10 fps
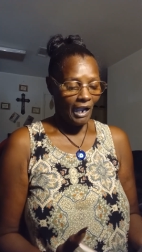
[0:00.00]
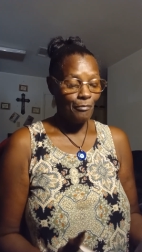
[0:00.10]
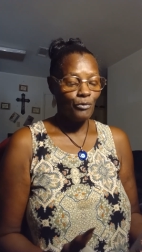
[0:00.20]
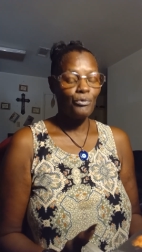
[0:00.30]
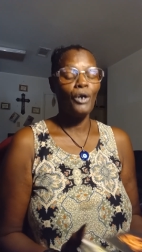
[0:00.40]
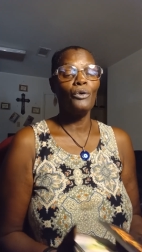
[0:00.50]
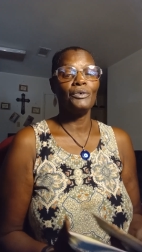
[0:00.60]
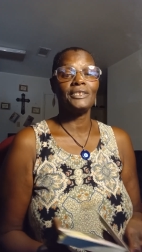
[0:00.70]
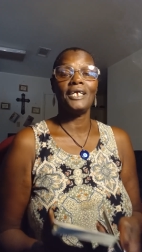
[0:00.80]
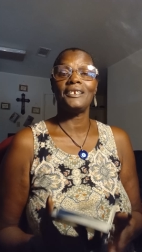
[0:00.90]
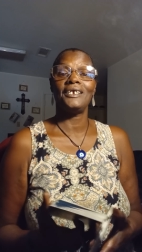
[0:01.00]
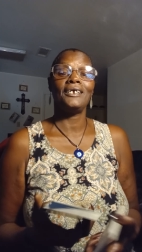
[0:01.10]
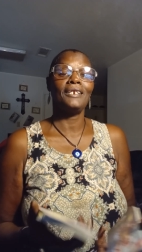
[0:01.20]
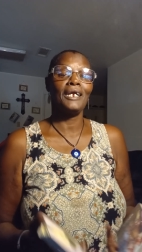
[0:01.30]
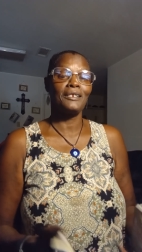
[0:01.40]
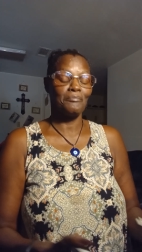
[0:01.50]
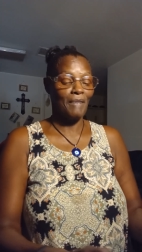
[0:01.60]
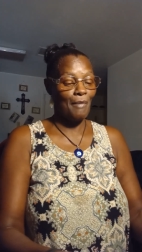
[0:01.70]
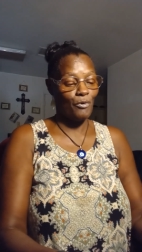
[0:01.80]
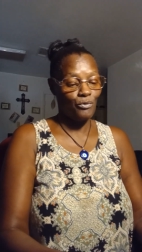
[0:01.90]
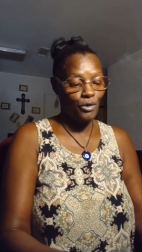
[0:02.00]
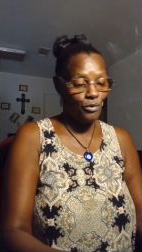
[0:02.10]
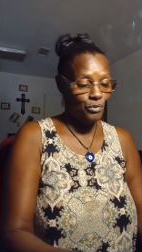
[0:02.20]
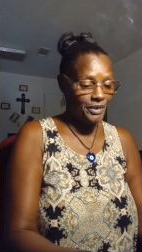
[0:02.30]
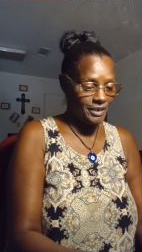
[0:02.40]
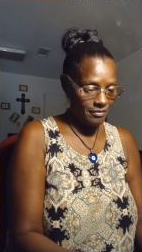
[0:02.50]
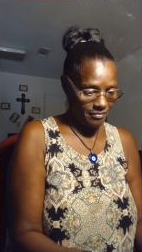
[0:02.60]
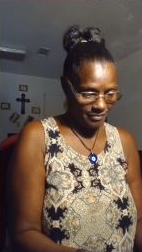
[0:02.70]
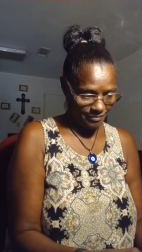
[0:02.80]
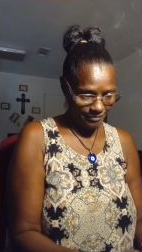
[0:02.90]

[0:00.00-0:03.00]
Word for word: I'ma roll with that nigga like his mama roll with it.